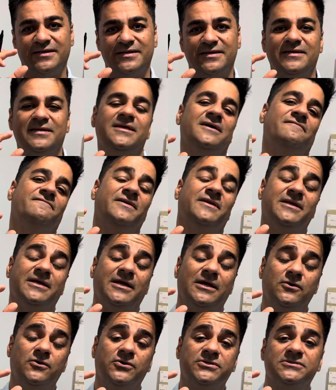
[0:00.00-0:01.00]
near very
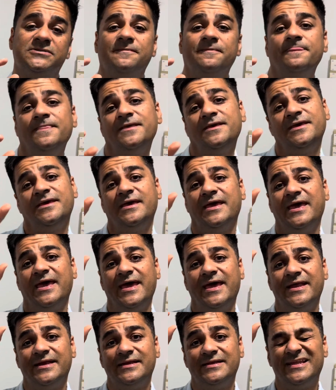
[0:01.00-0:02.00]
close
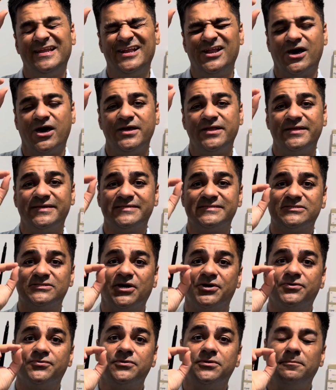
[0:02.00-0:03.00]
and the light
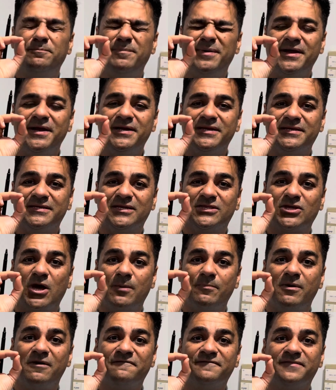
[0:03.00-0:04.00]
started burning the
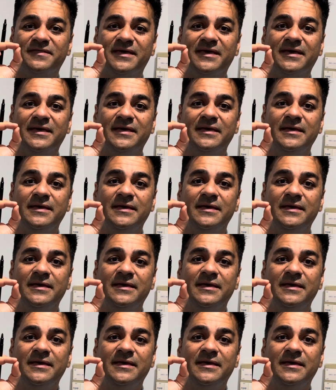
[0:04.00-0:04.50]
top of the